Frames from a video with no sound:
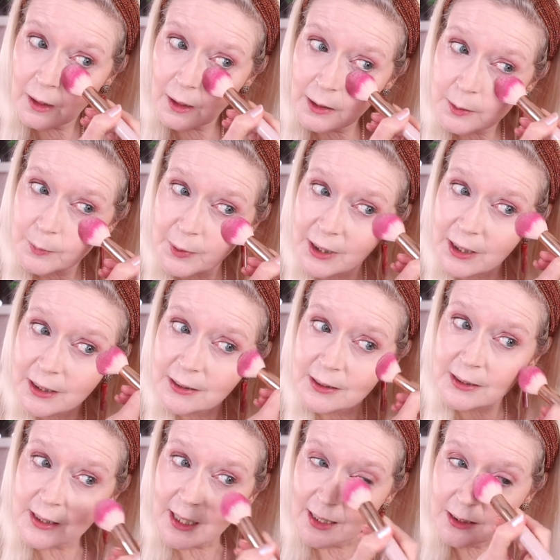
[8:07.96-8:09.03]
It's pretty
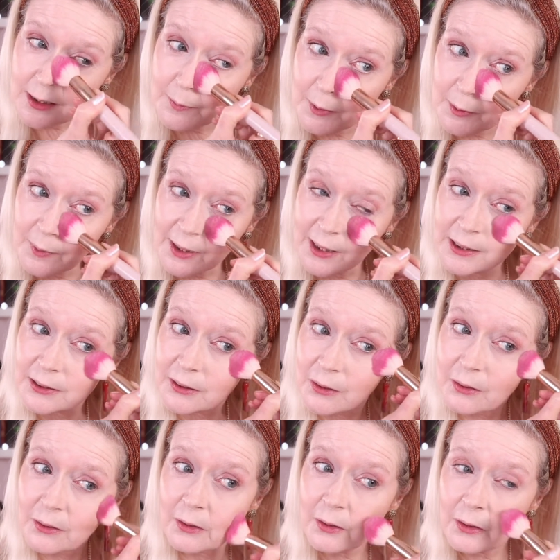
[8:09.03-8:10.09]
undetectable when it's
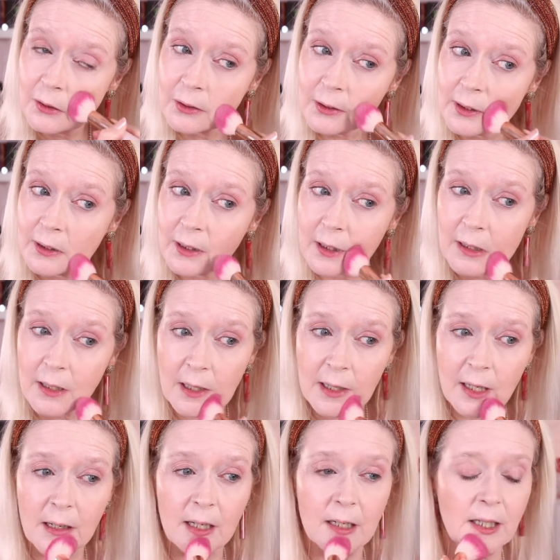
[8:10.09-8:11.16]
on.
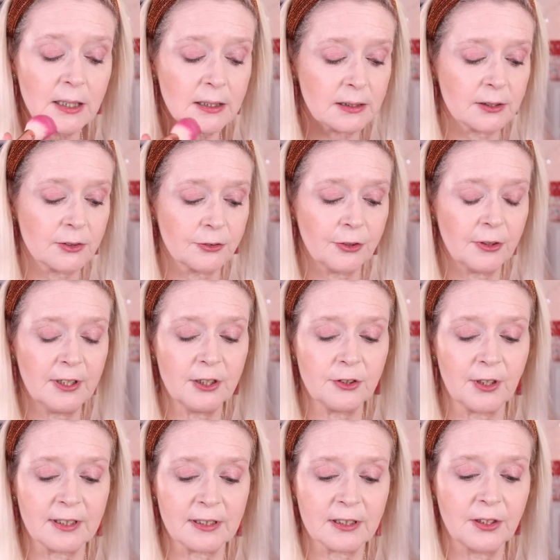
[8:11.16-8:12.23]
It is truly
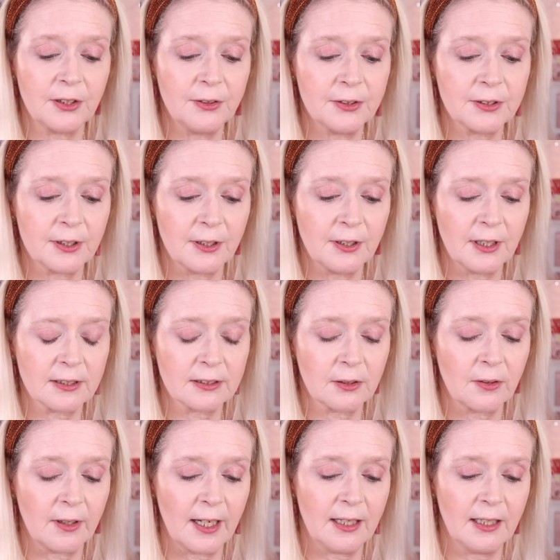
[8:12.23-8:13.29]
translucent, it hasn't
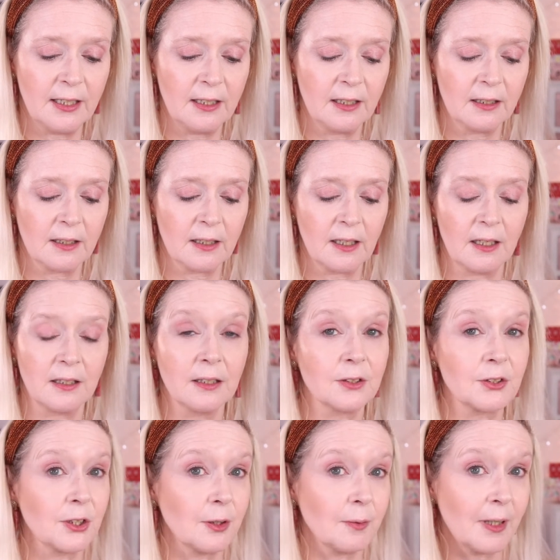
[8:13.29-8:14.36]
got any colour
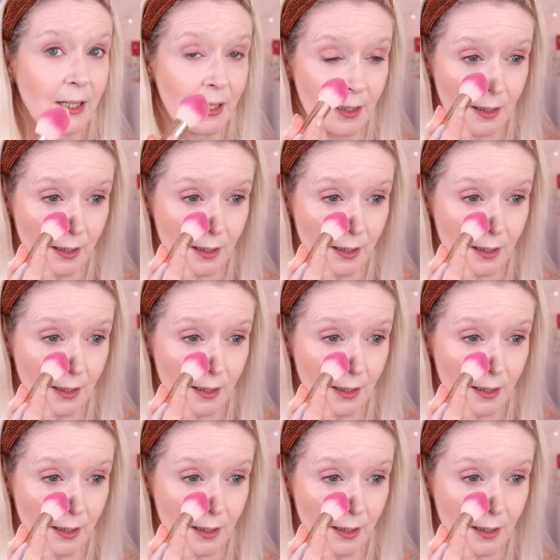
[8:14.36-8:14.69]
to it.